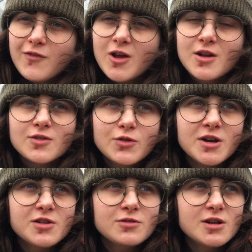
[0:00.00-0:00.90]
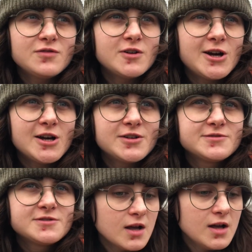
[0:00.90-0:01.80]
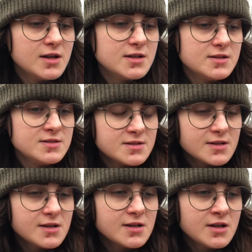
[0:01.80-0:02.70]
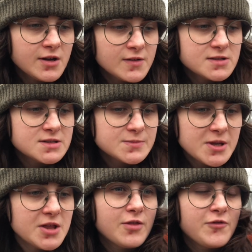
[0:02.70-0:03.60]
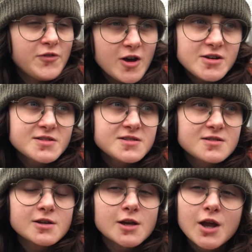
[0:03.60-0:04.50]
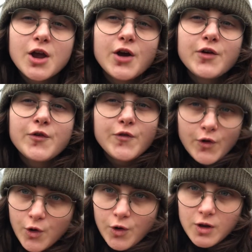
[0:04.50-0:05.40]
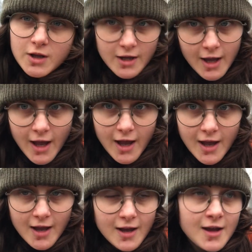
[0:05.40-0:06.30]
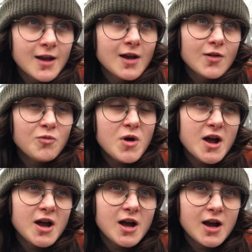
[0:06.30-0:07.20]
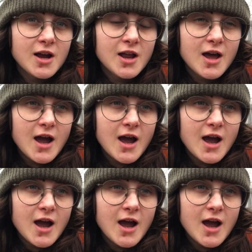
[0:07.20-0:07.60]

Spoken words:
think 2025 is going to be the first full year where I'm gonna